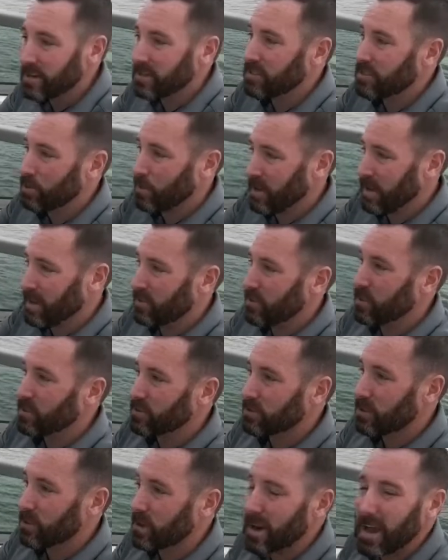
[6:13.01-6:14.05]
Until we get those
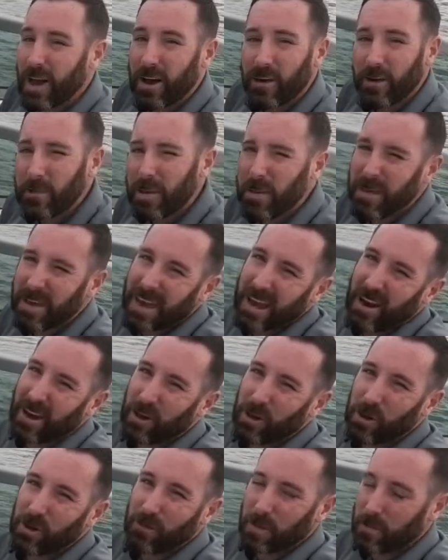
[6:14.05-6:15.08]
cleared out, it may be kind of
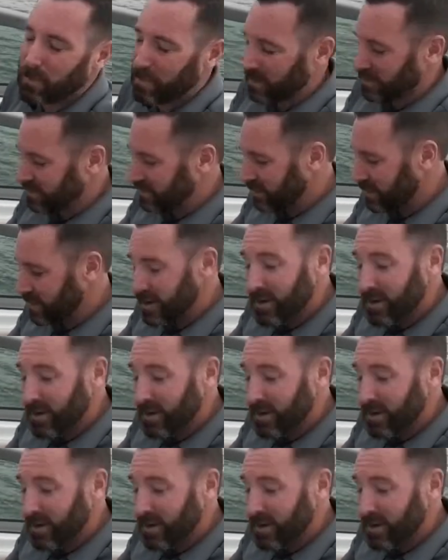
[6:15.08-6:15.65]
all over the place.